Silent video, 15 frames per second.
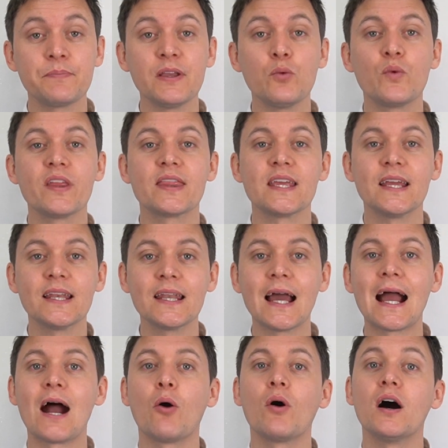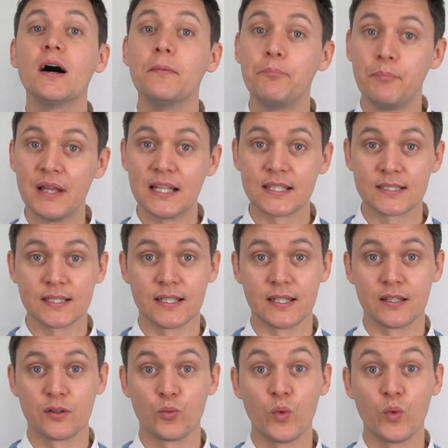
be within our ability.